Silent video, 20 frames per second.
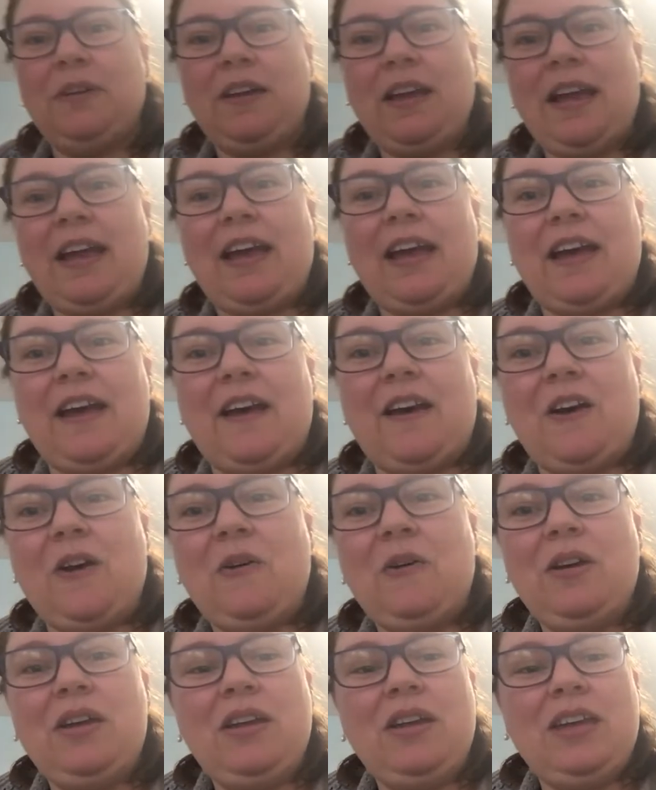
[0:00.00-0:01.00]
how
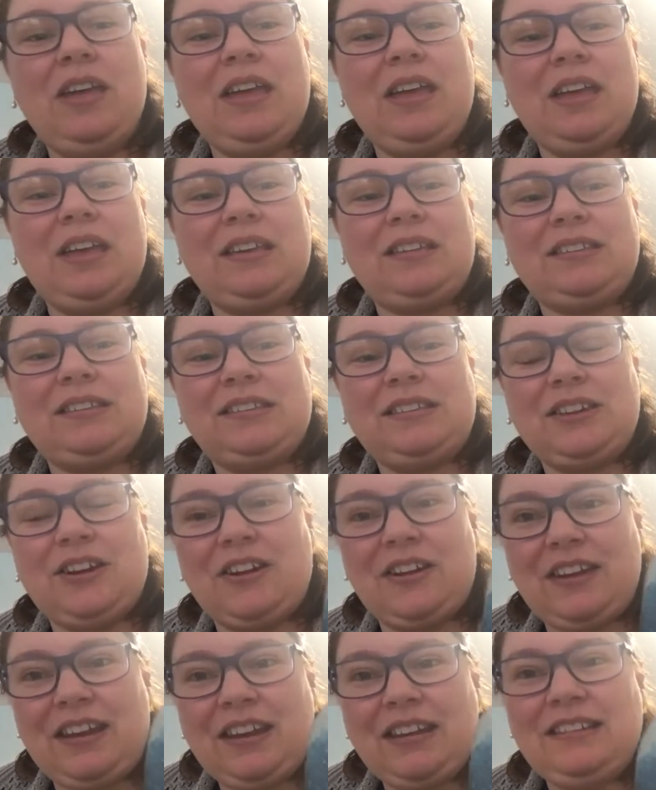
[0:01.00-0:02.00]
it's
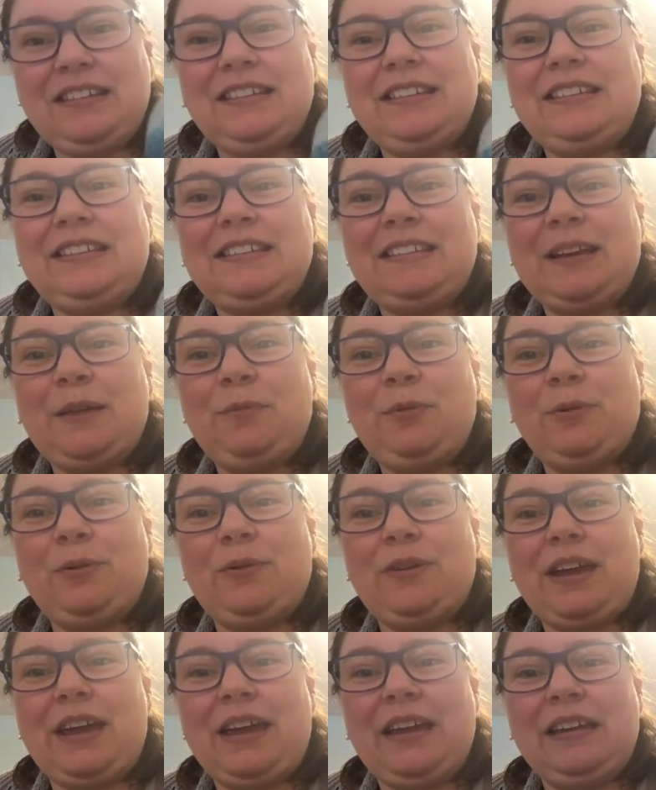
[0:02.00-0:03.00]
starting to
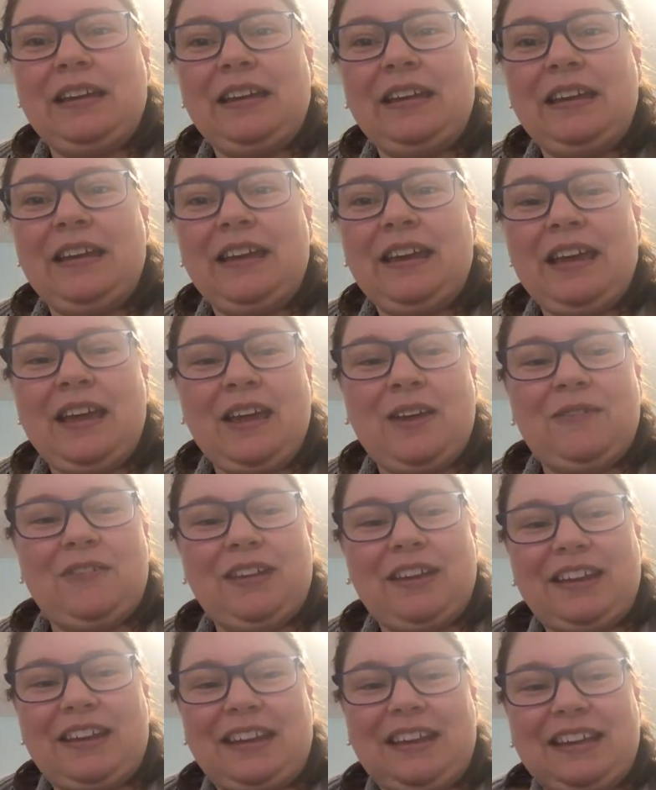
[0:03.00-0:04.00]
separate. We're
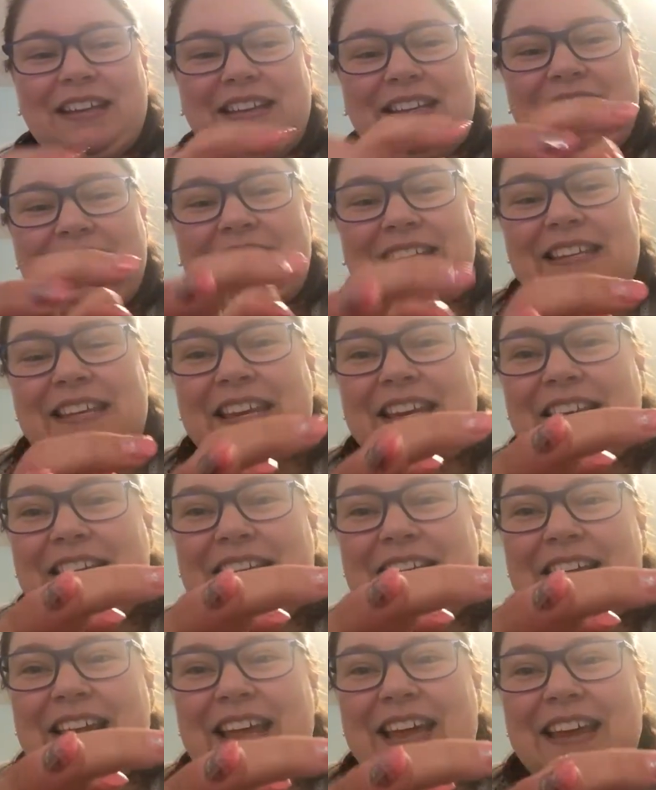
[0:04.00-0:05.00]
getting a distinct
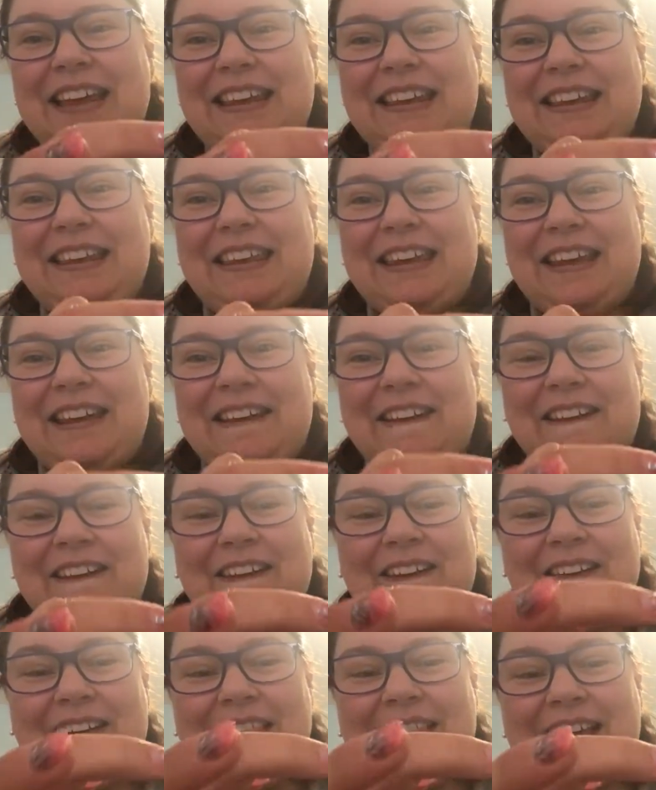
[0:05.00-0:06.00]
line there.
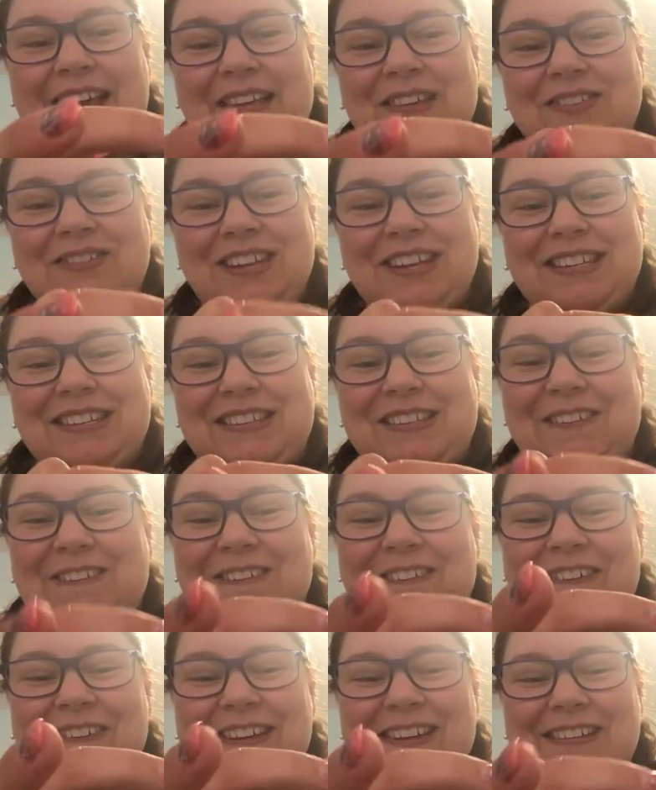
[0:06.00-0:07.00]
That's because the
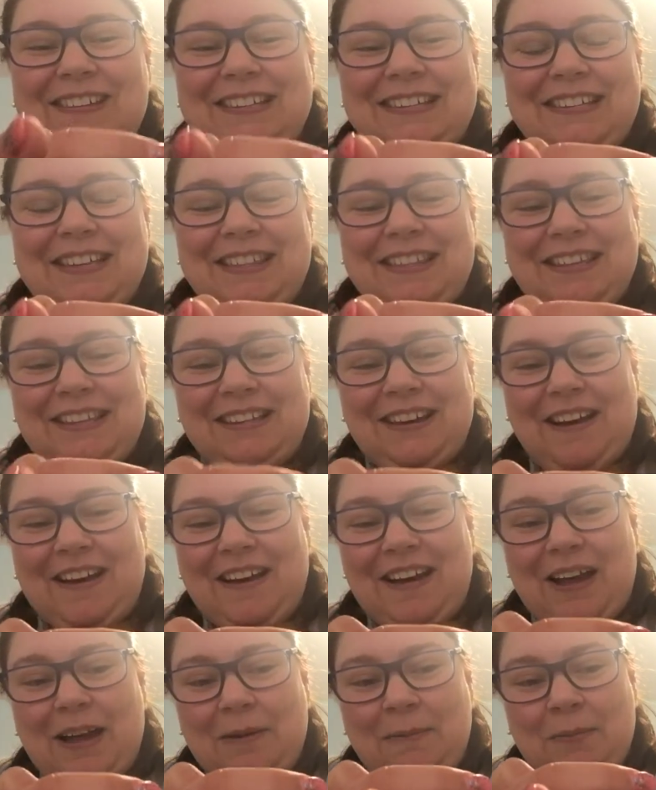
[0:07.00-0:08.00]
oil is at the
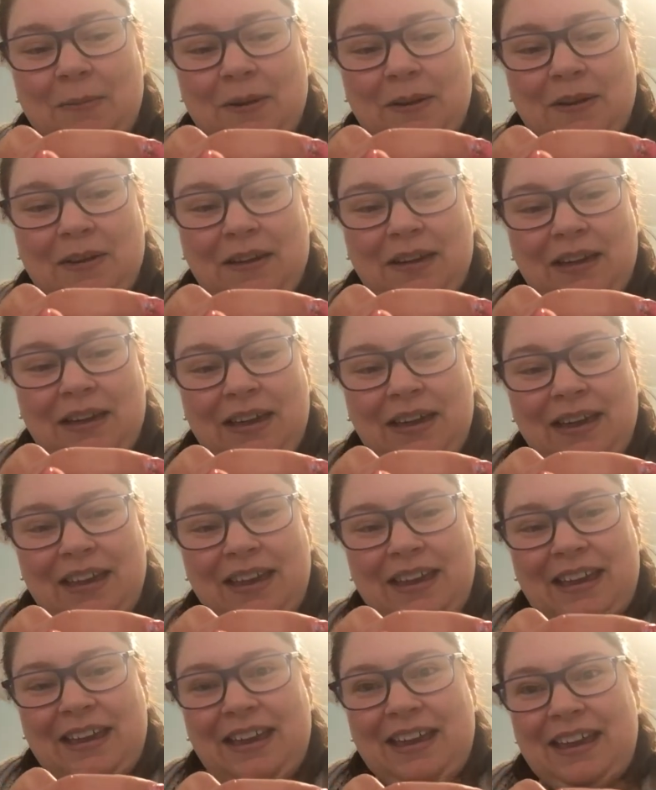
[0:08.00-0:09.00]
top
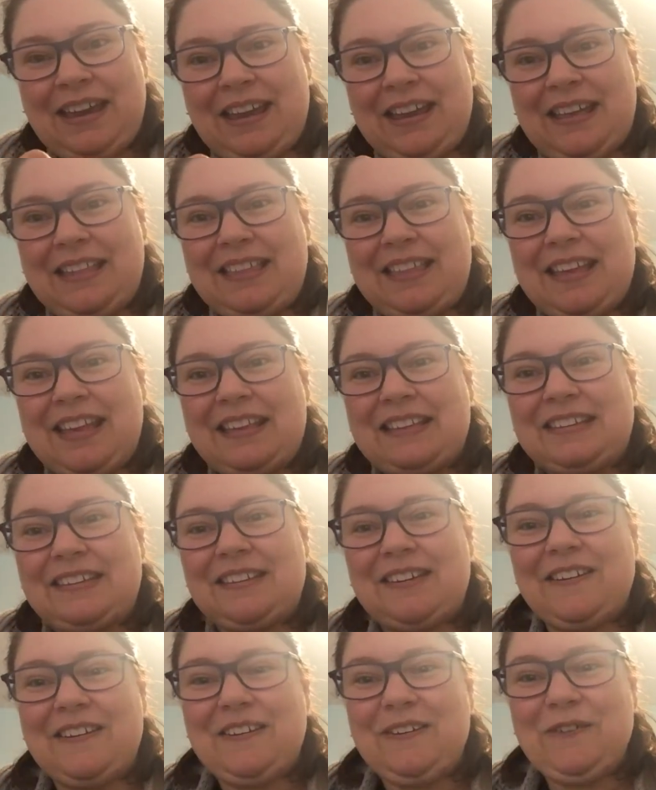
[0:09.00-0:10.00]
and that's
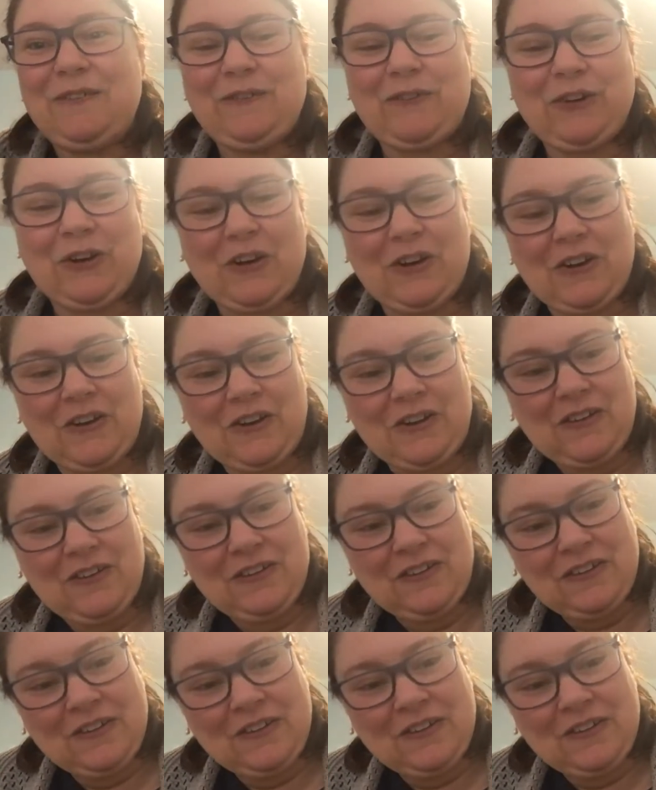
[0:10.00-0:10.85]
starting to fall.